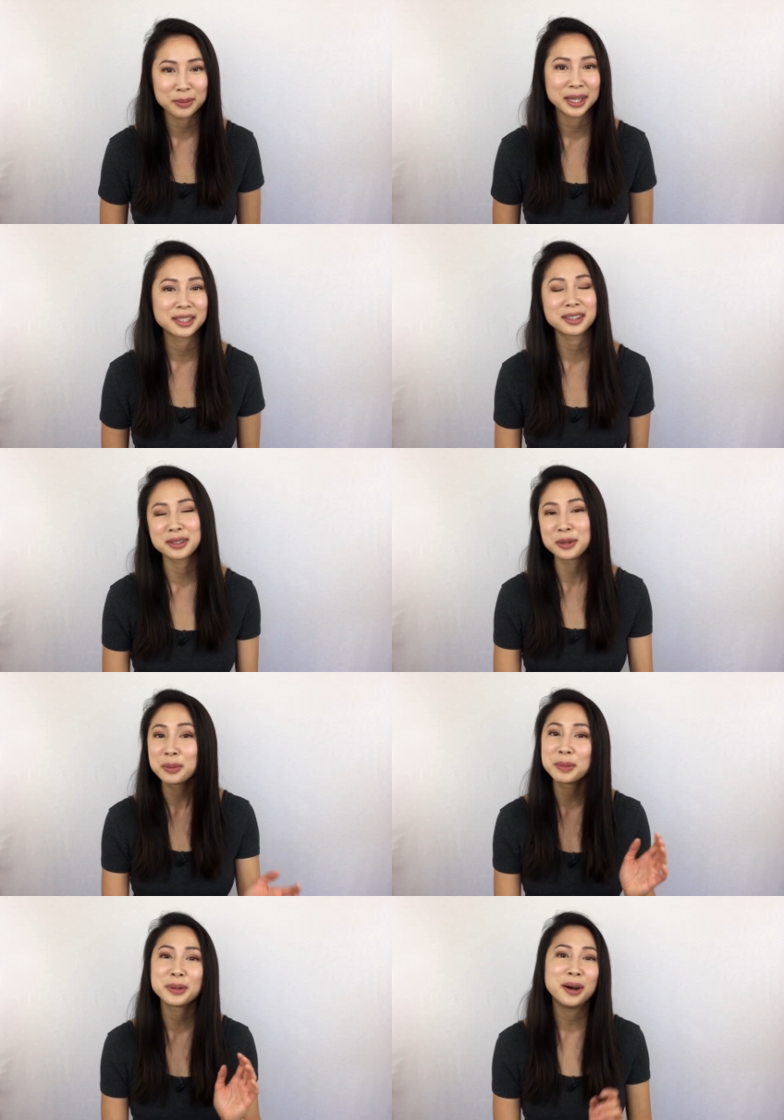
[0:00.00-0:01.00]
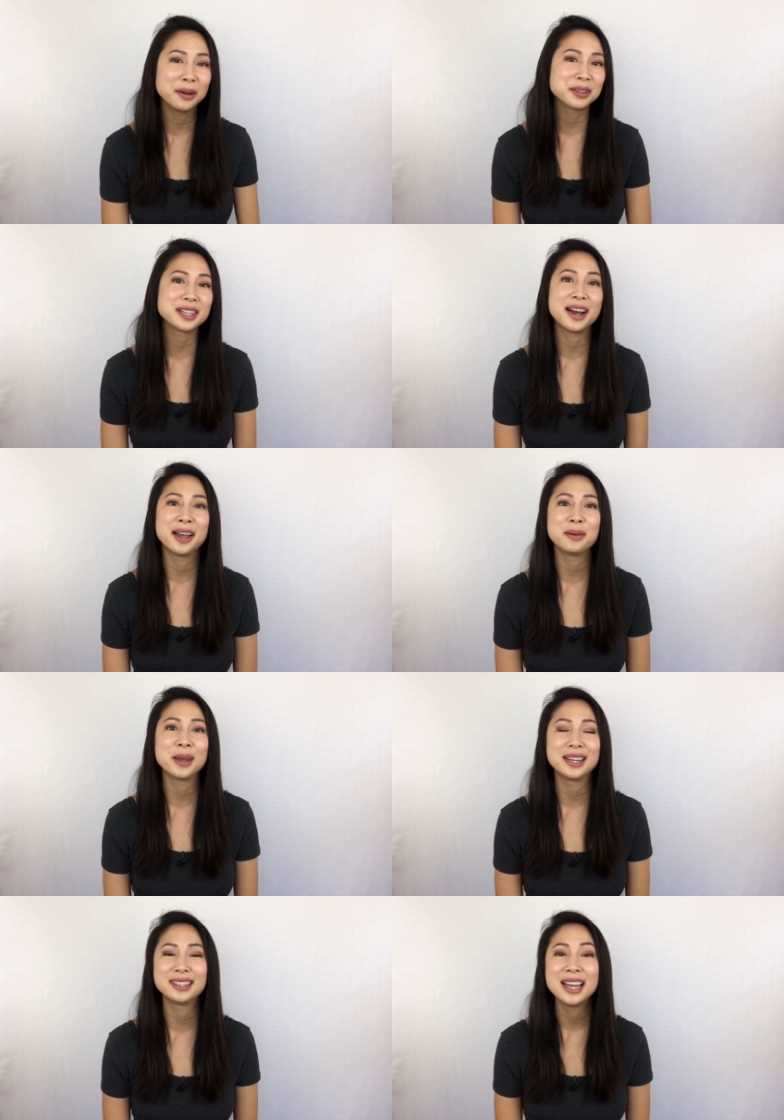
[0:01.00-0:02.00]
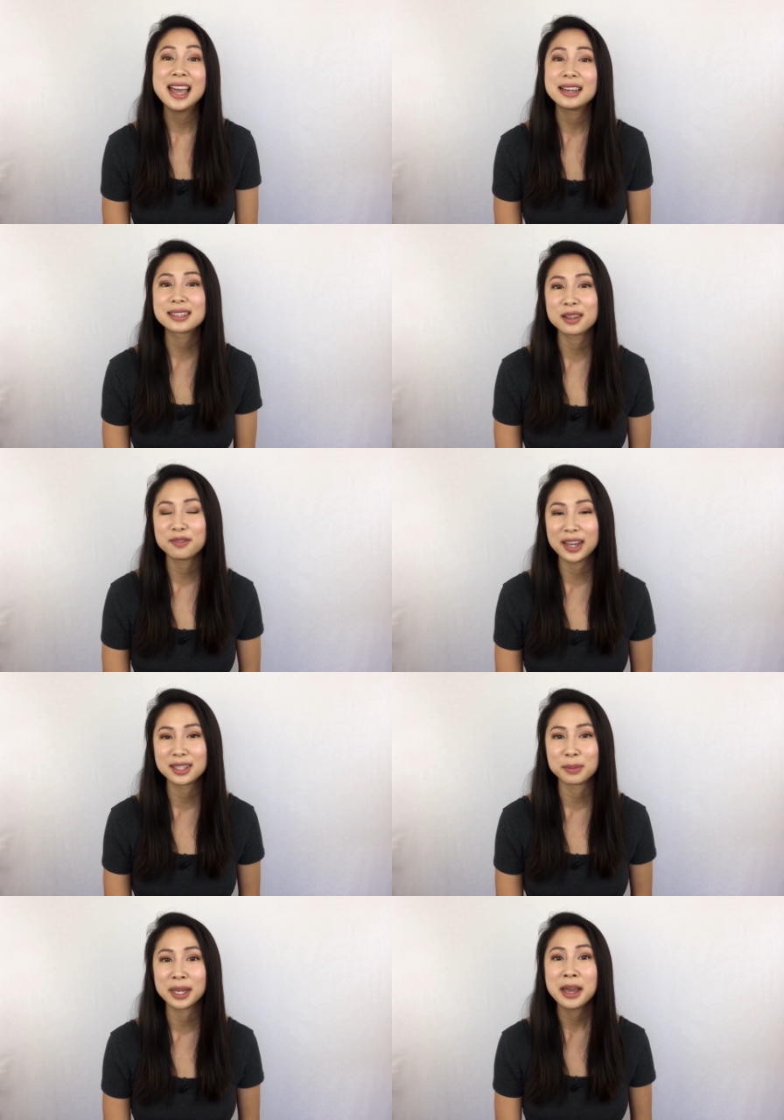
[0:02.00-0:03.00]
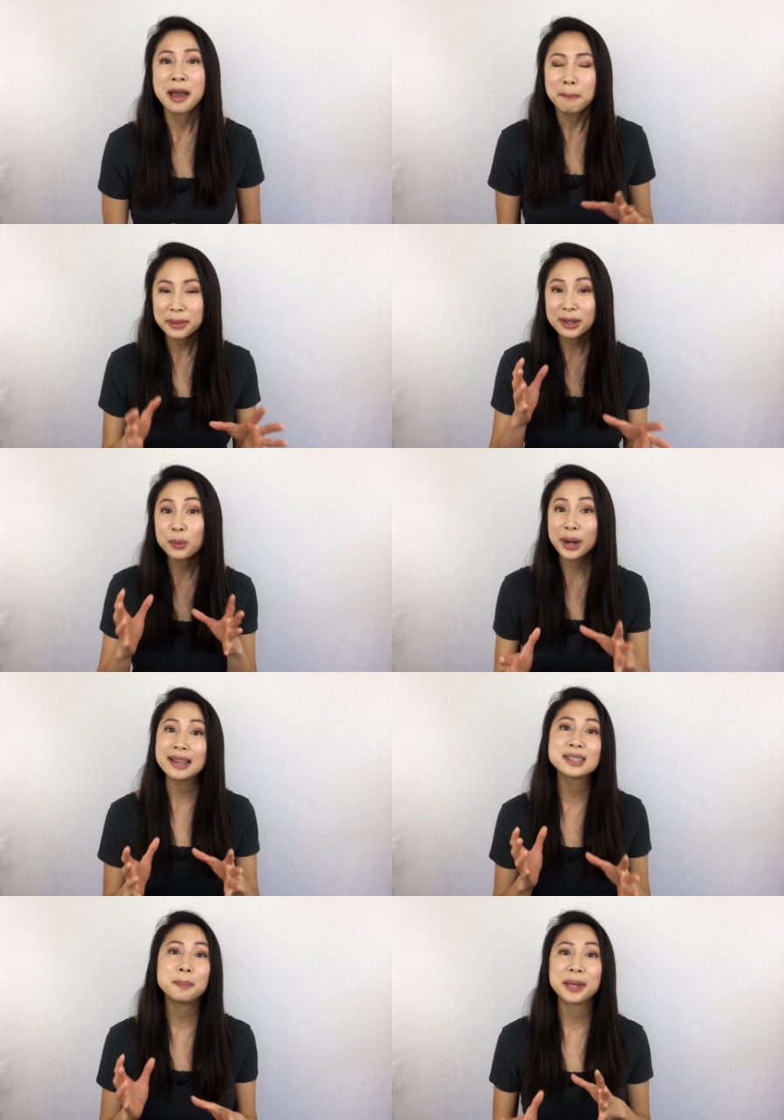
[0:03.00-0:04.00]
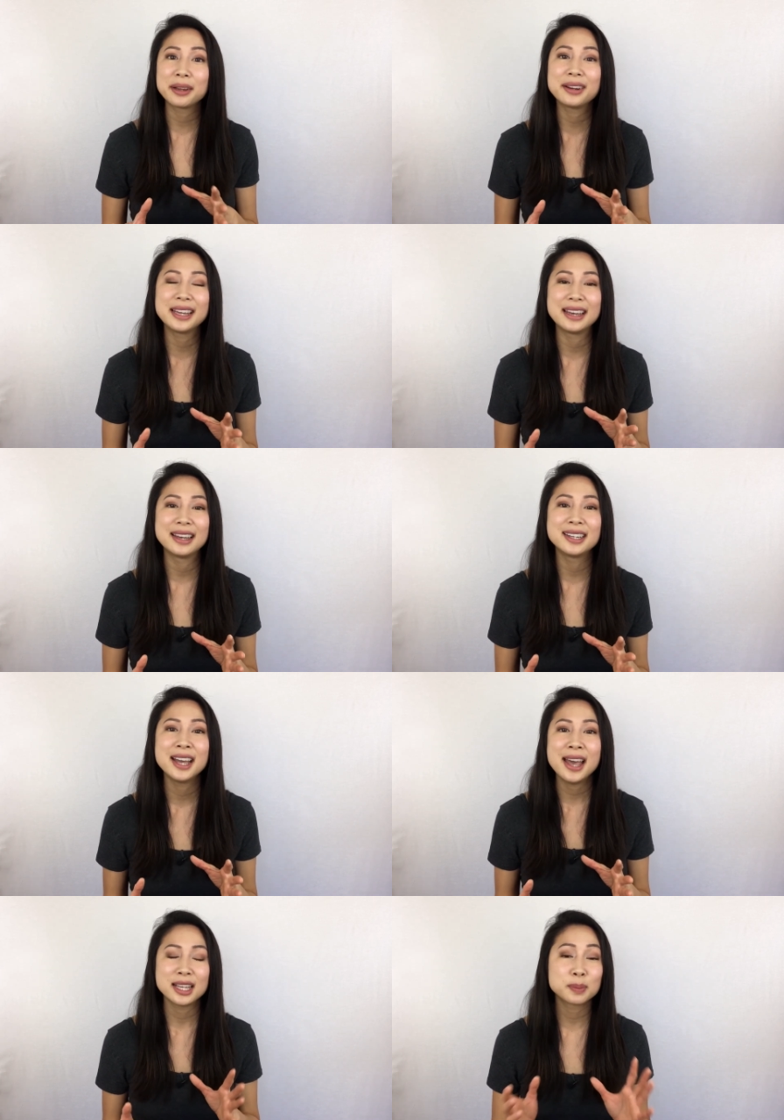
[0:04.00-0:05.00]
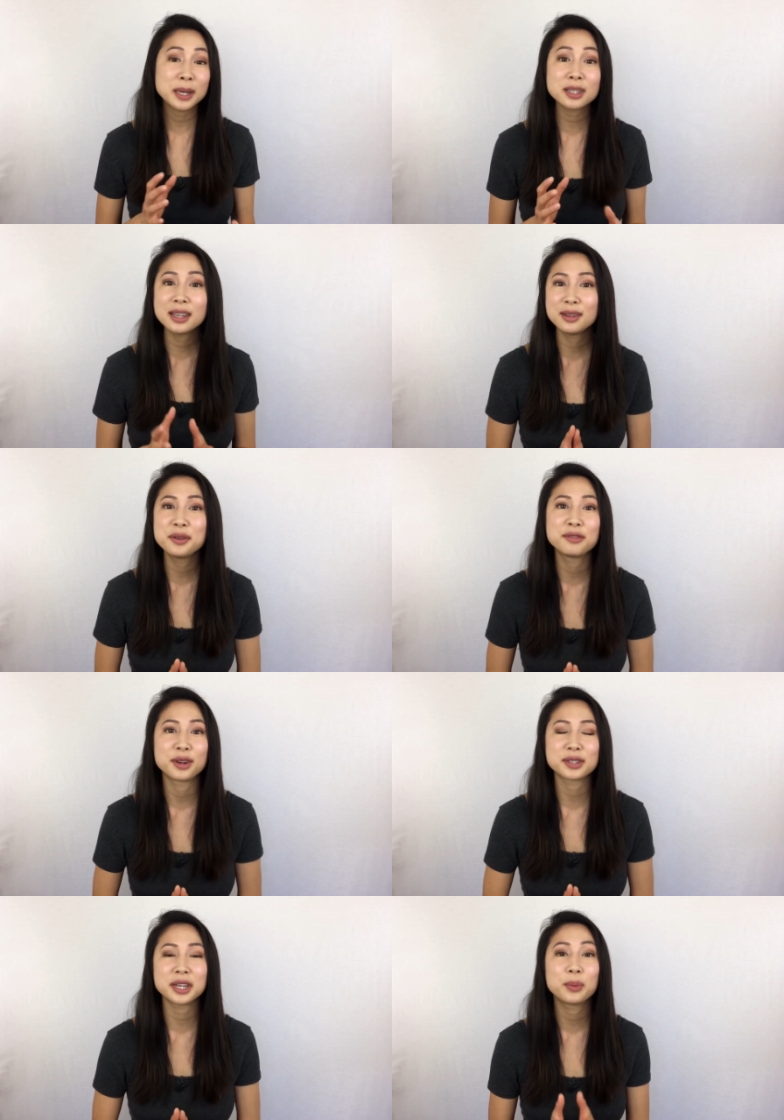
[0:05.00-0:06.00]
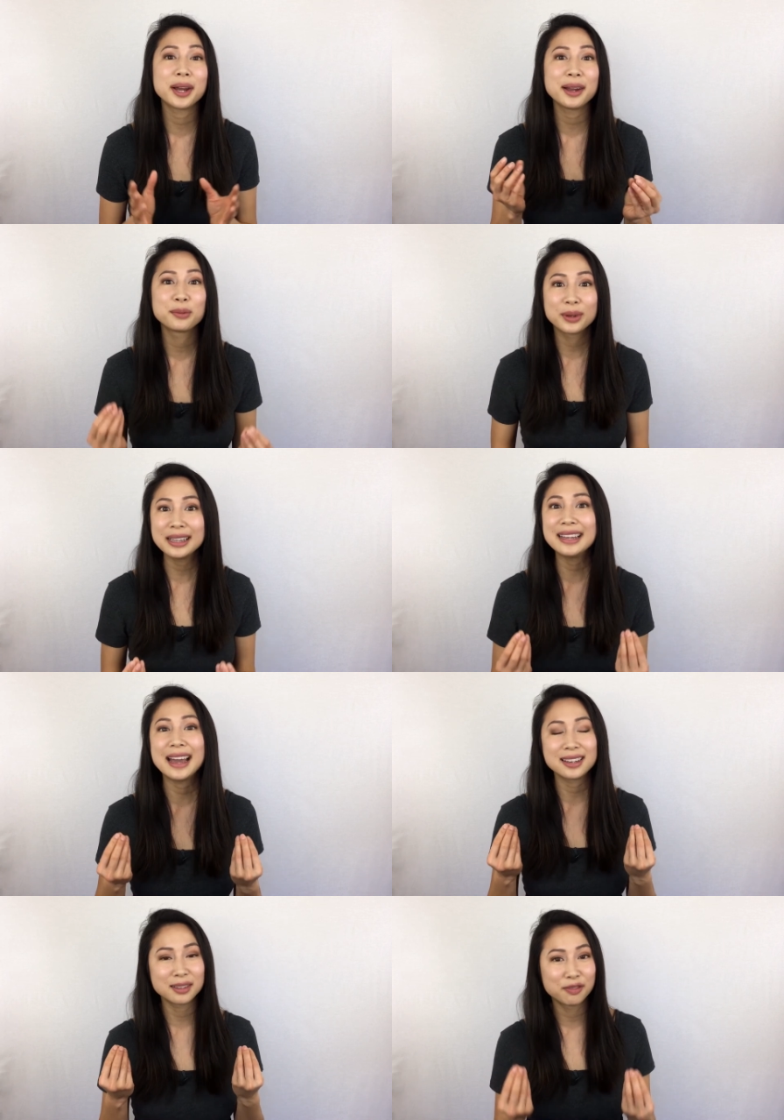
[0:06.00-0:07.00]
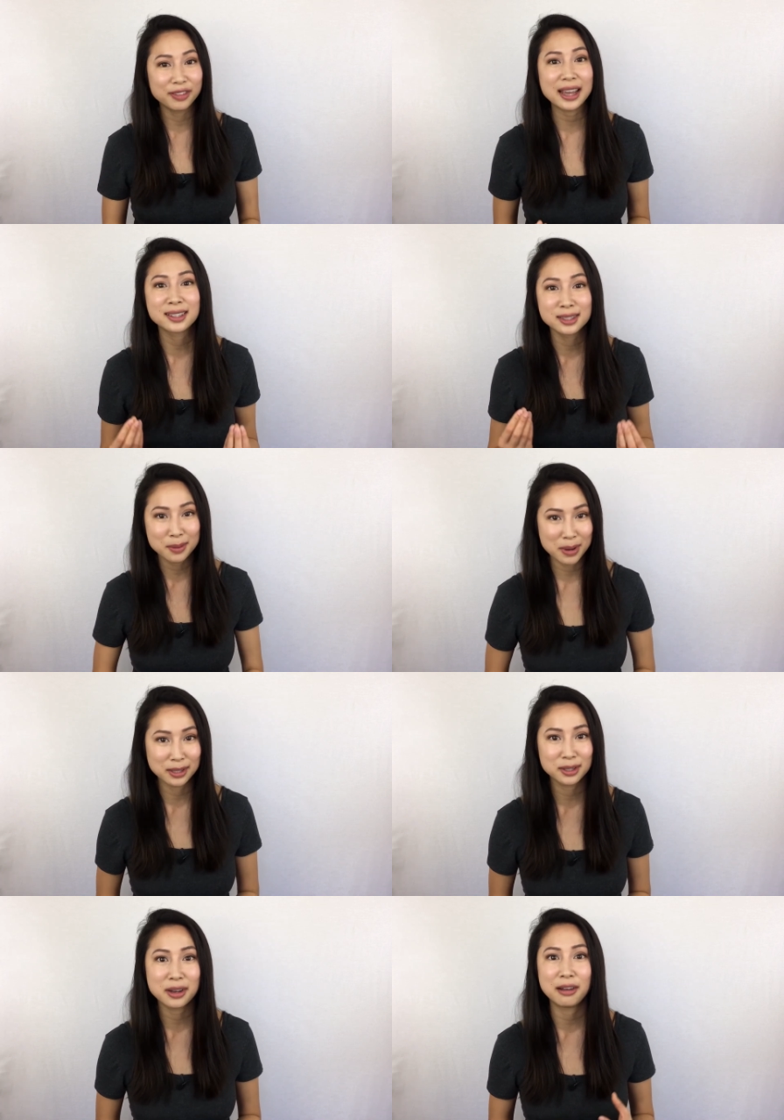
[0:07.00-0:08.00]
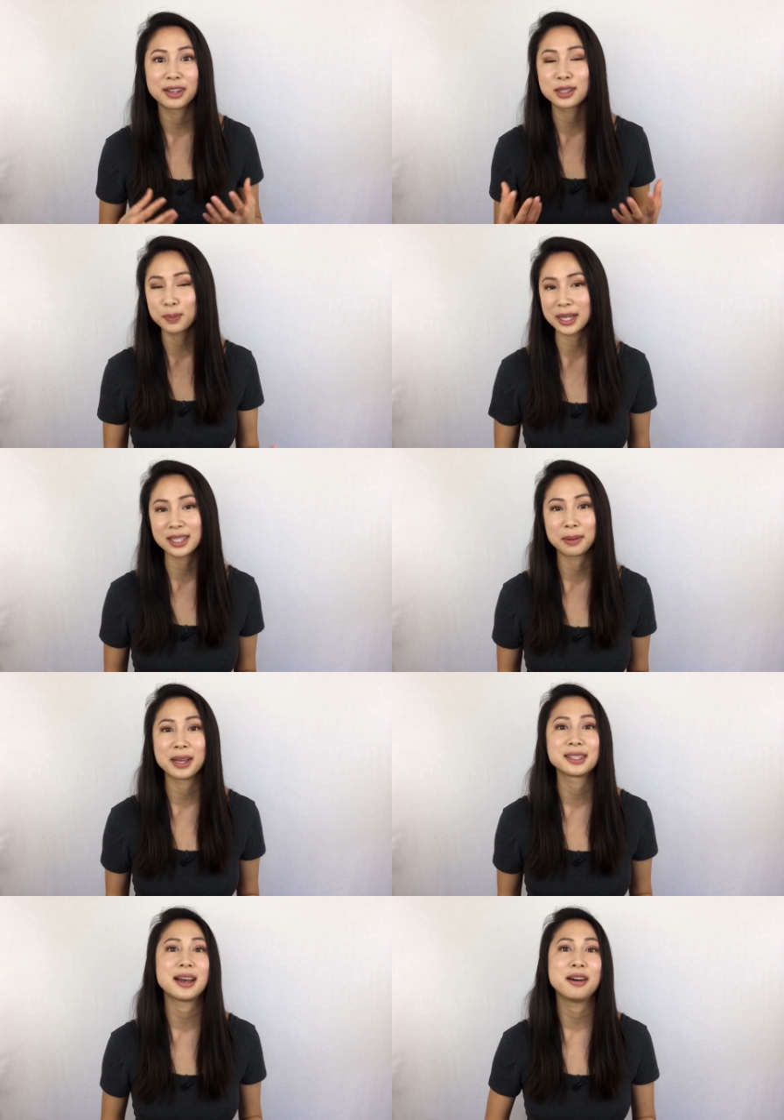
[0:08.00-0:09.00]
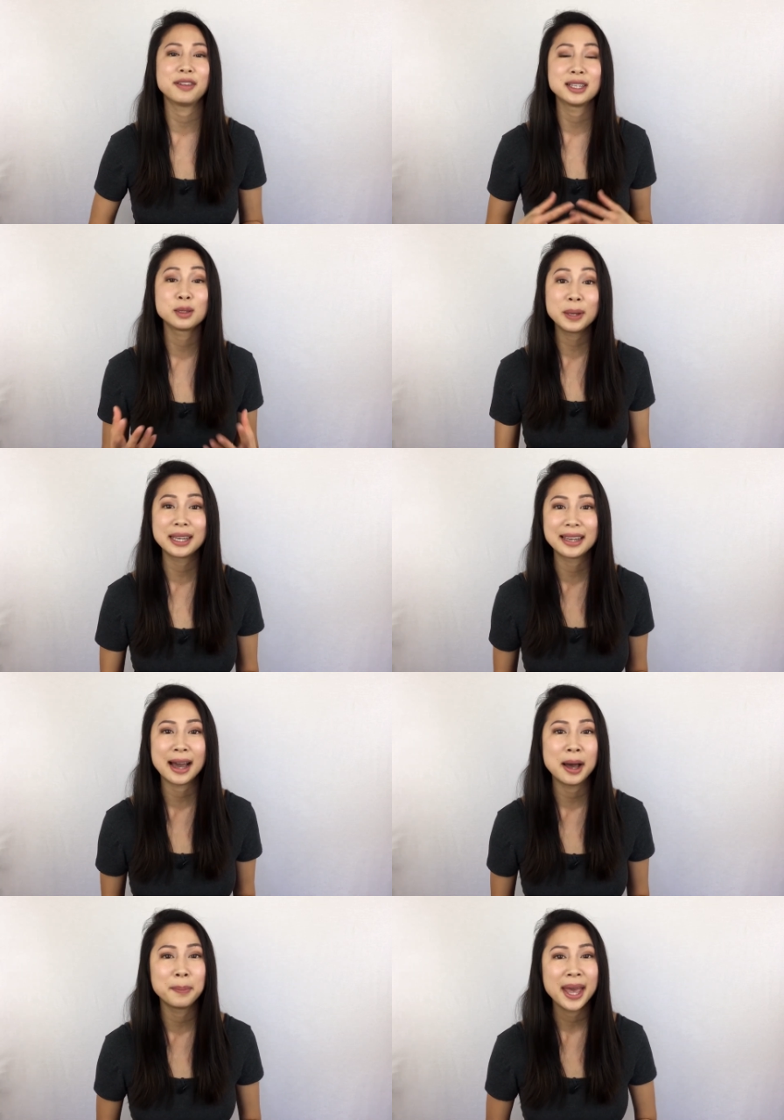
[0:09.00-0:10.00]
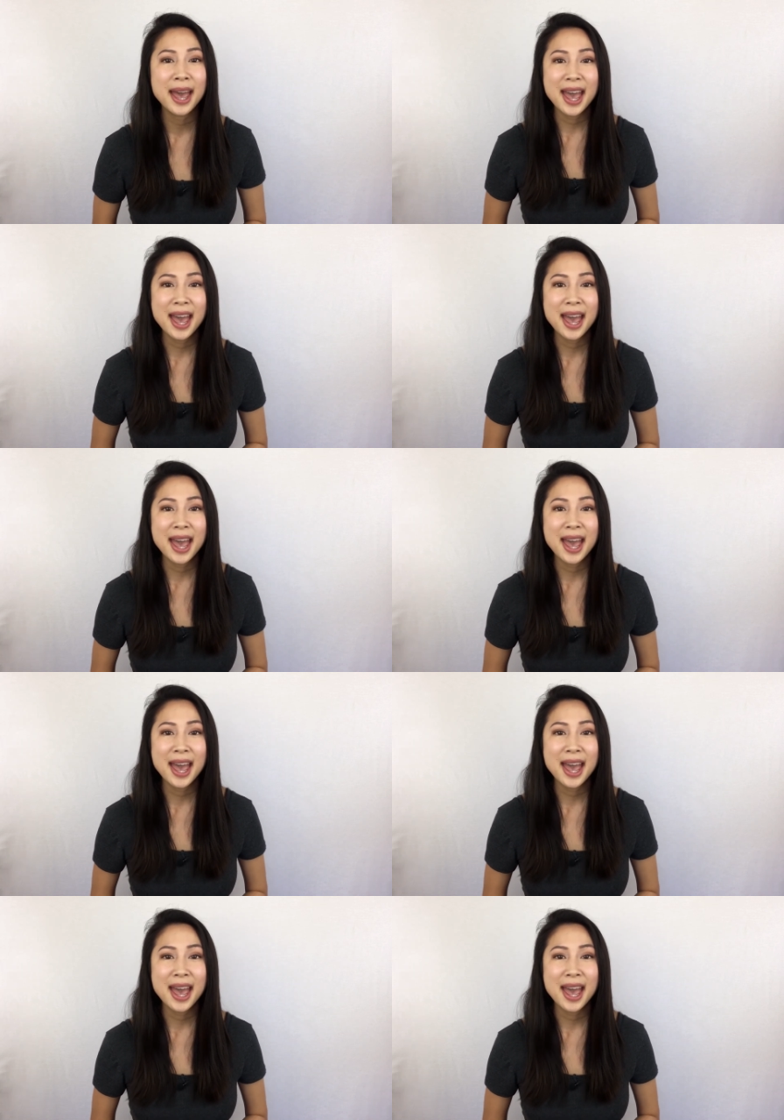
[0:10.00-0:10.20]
me. I talk to new people all the time and it doesn't faze me. But there was a period, especially in university, where I really had to flex the muscle of expressing myself and speaking up.